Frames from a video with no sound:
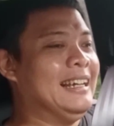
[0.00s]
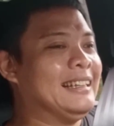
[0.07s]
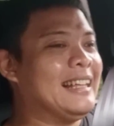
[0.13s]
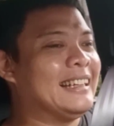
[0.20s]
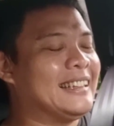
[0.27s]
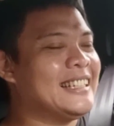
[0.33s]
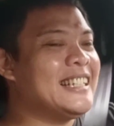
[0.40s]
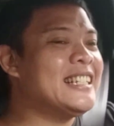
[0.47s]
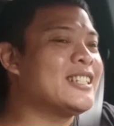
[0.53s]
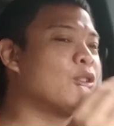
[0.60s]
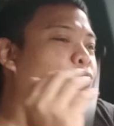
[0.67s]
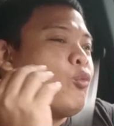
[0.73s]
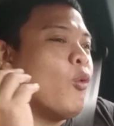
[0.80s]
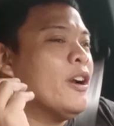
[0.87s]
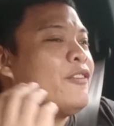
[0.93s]
that this is
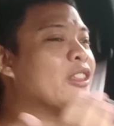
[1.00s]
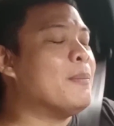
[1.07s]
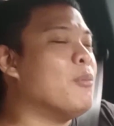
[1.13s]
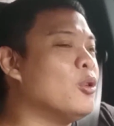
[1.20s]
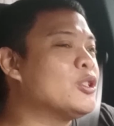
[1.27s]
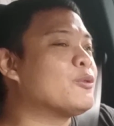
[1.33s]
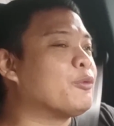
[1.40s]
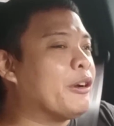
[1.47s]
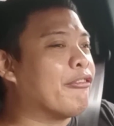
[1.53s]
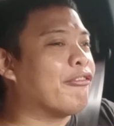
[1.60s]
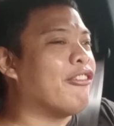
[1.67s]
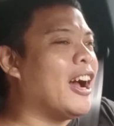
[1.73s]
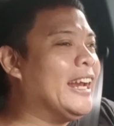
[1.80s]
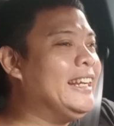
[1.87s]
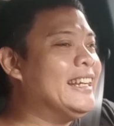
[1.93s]
one of the most
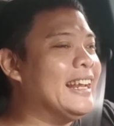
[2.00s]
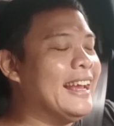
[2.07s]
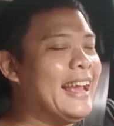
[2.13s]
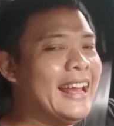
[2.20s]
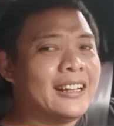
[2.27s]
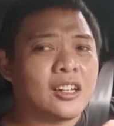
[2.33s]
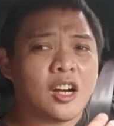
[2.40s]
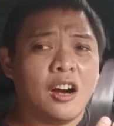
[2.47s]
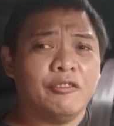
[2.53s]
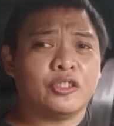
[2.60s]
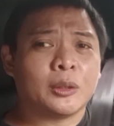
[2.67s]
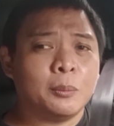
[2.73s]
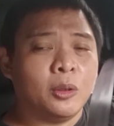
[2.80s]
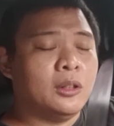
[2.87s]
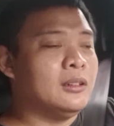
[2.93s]
refined and
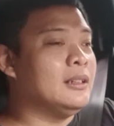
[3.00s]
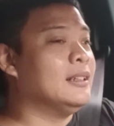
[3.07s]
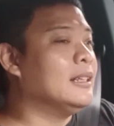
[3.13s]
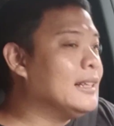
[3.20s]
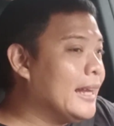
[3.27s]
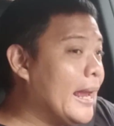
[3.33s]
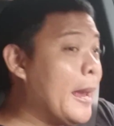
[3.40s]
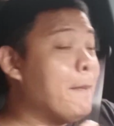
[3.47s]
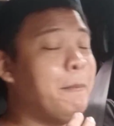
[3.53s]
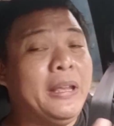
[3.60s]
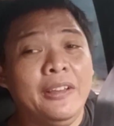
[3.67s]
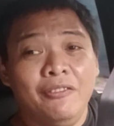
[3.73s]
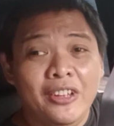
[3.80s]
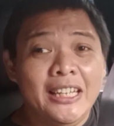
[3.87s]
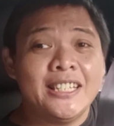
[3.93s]
comfortable
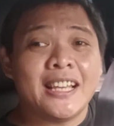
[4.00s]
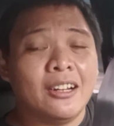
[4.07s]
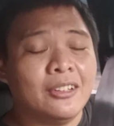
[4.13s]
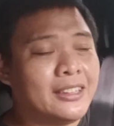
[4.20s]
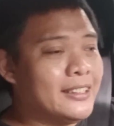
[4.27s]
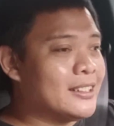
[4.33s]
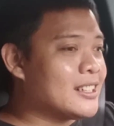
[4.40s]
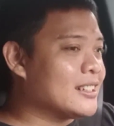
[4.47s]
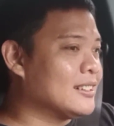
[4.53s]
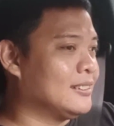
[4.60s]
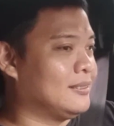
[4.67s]
MPVs out there.